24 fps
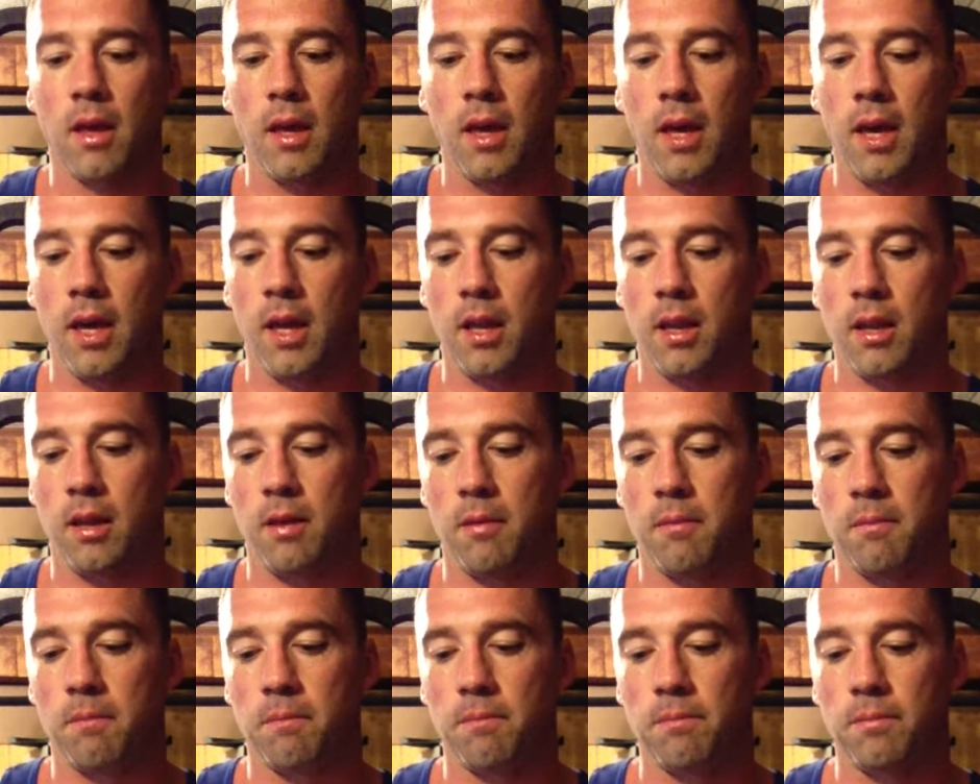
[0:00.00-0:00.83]

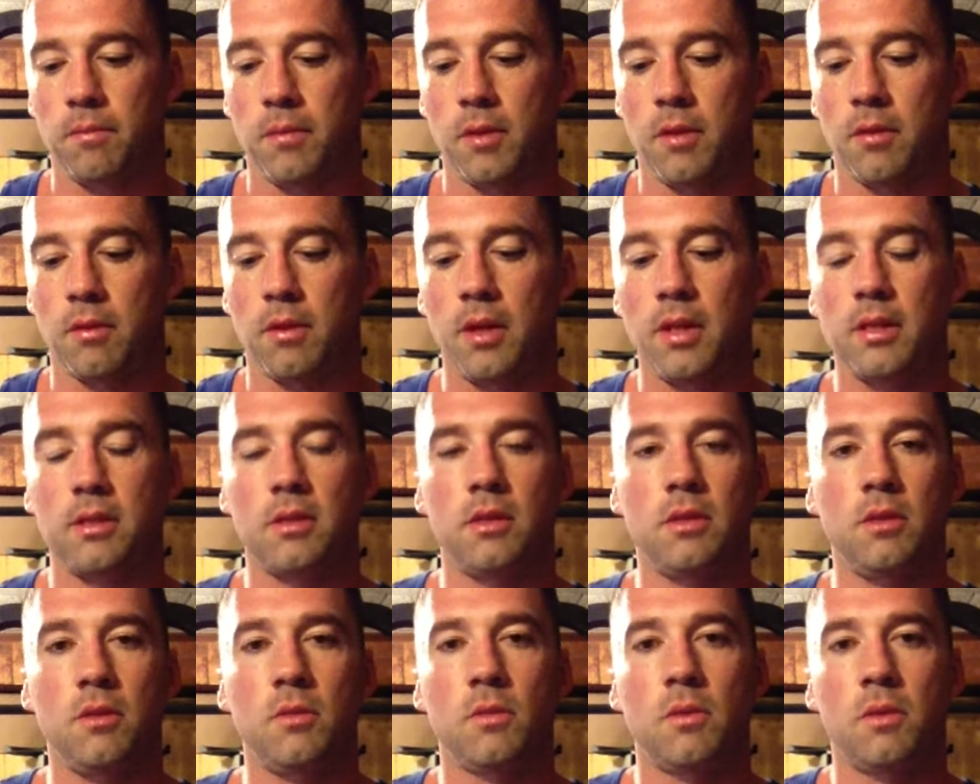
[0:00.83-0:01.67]
And the
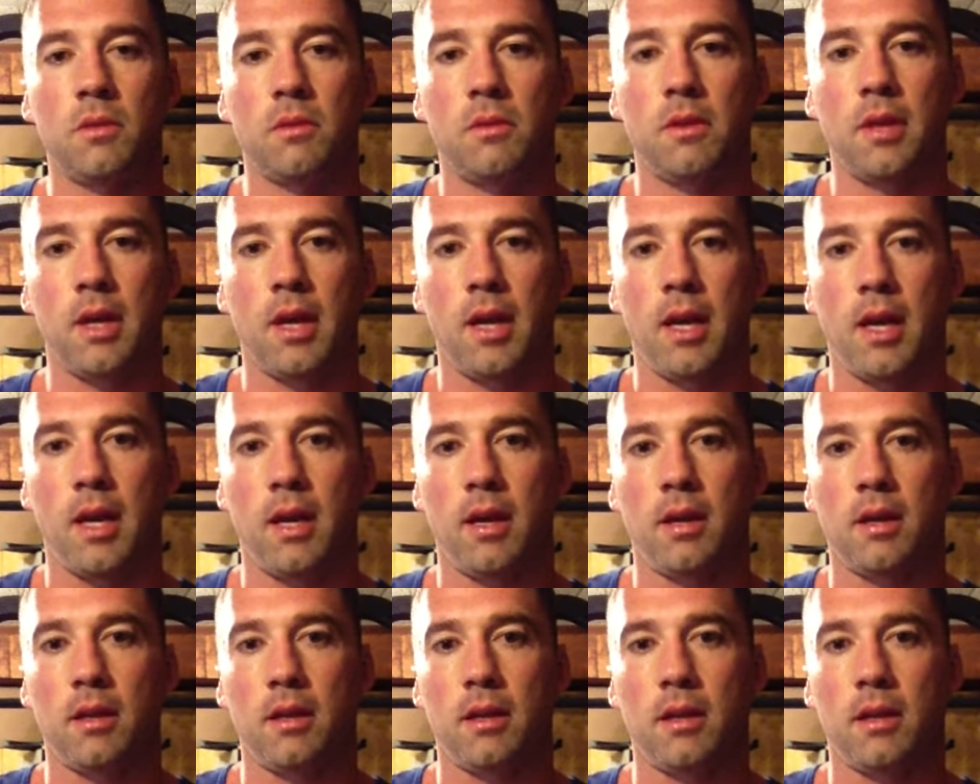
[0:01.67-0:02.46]
reason you want that